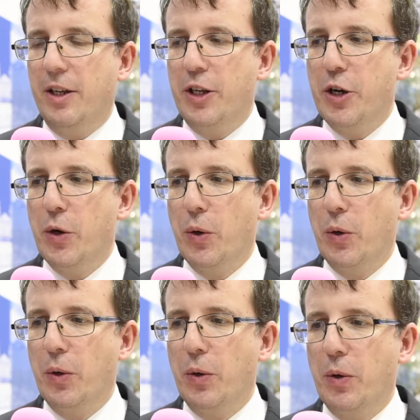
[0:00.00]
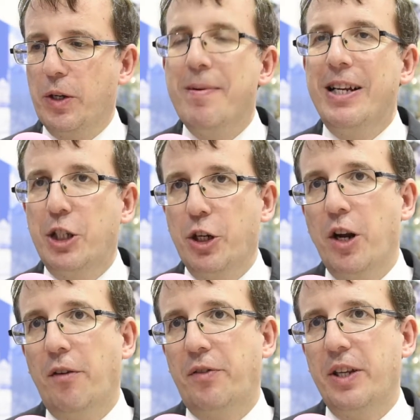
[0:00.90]
new
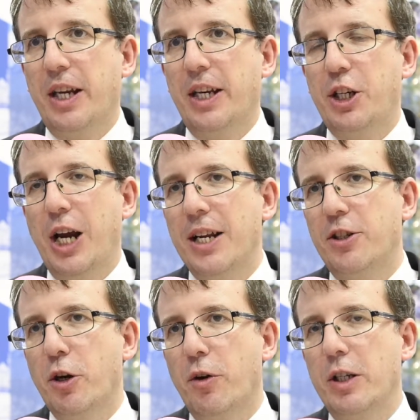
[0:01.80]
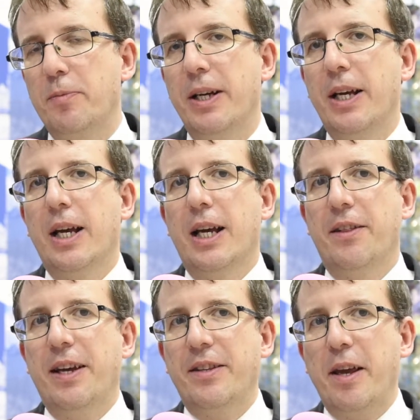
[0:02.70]
dimension of the Chinese tourism
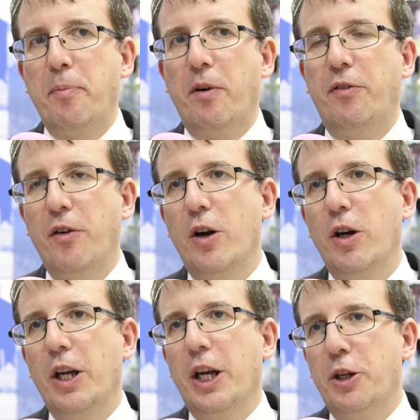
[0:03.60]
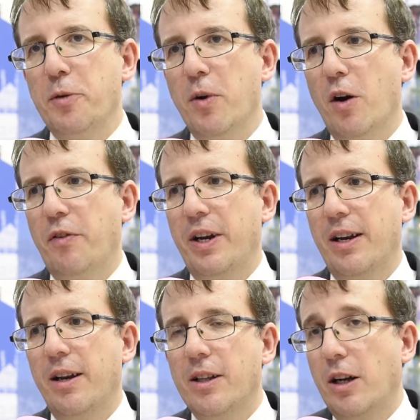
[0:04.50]
is that they prefer to move
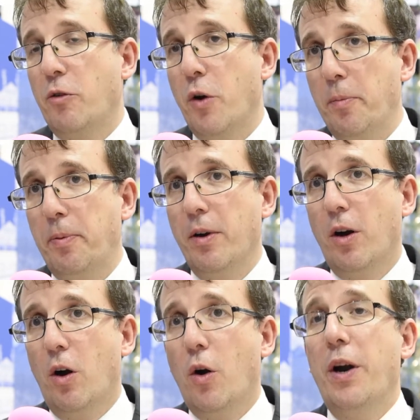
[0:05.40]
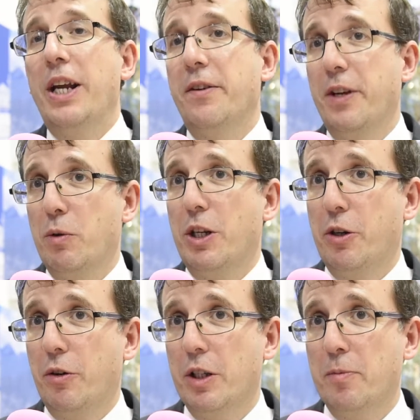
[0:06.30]
in little group or individual
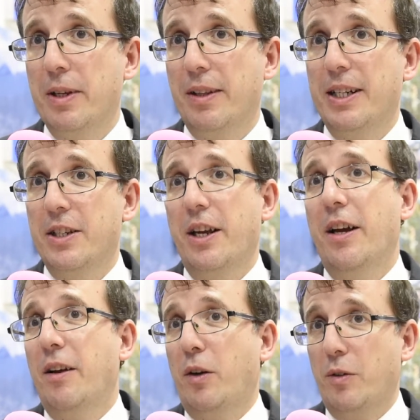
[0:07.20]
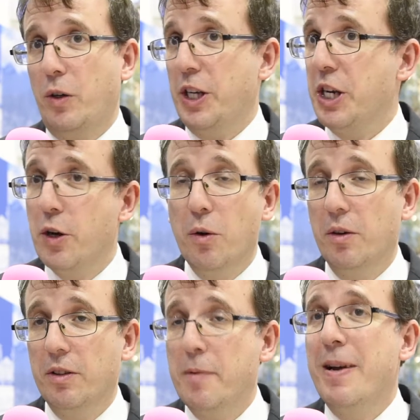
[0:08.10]
tourism. That is a new
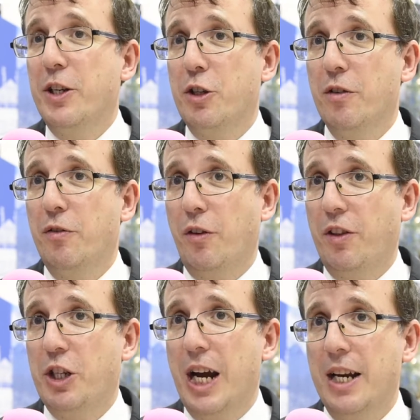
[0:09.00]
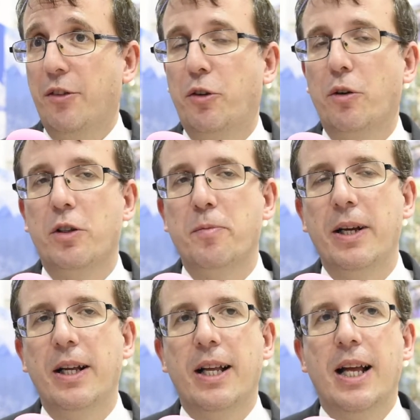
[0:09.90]
dimension for the Chinese tourism.
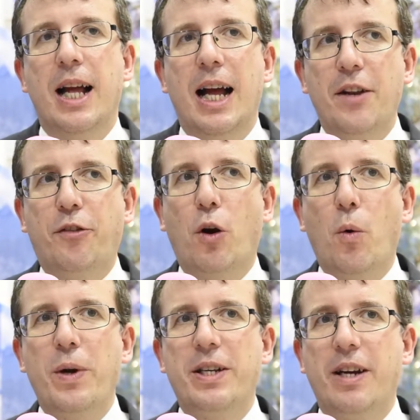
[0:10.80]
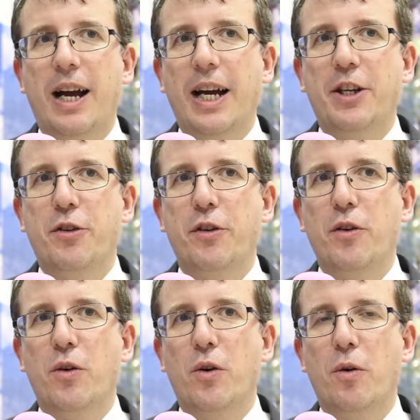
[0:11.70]
And so we try
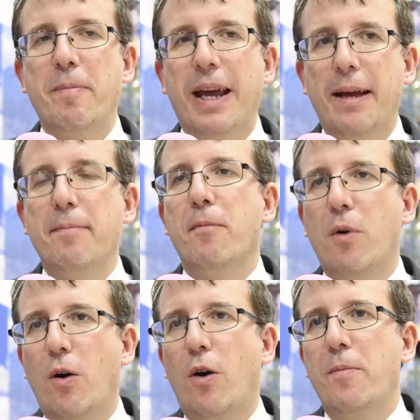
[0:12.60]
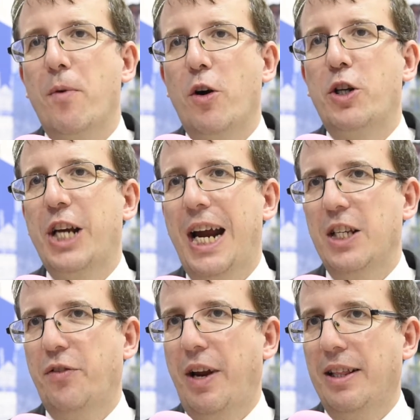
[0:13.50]
to be more
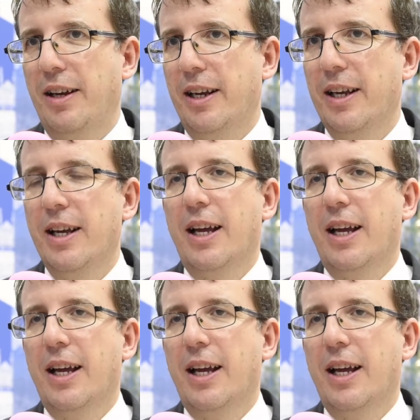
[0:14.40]
Chinese friendly,